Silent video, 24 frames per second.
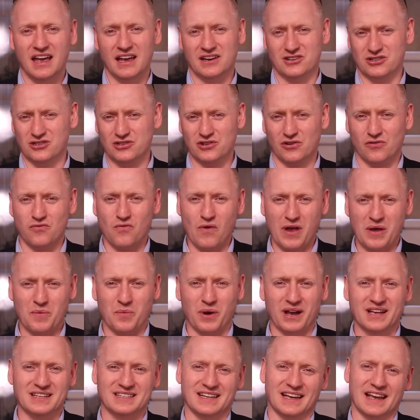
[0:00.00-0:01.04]
It's just a great
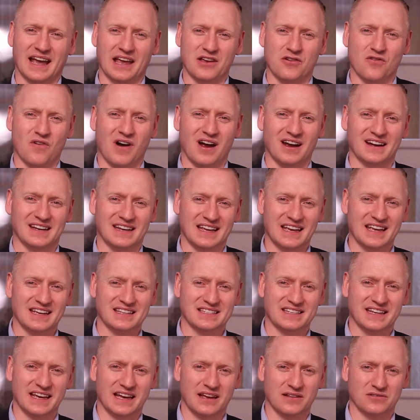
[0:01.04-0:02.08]
way to get your
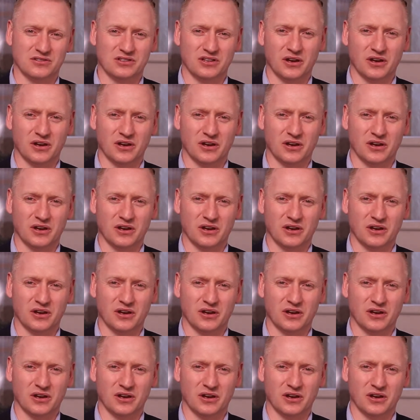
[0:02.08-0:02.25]
ideas down.